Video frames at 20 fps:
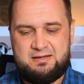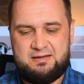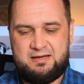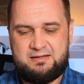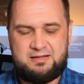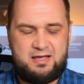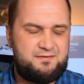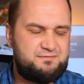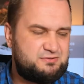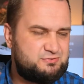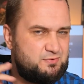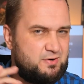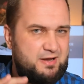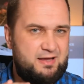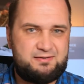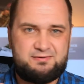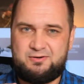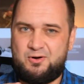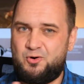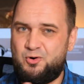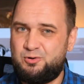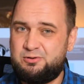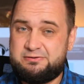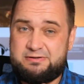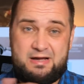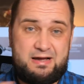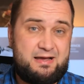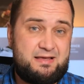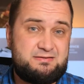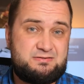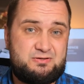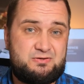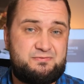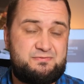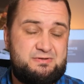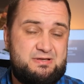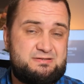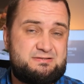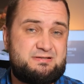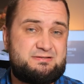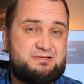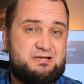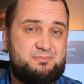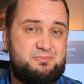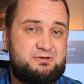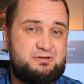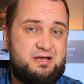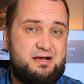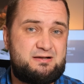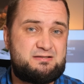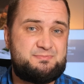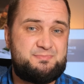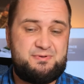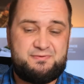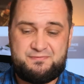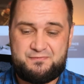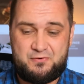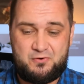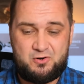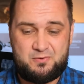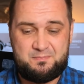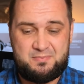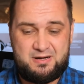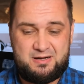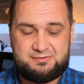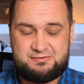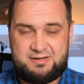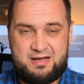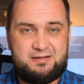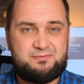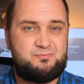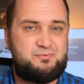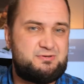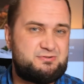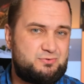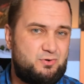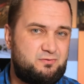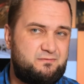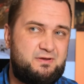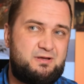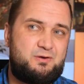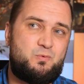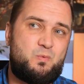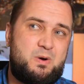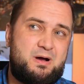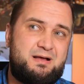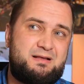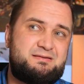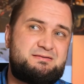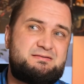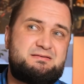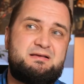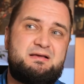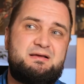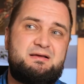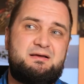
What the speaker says: And I've tried all kinds of ESS DACs before, but unresolving ones,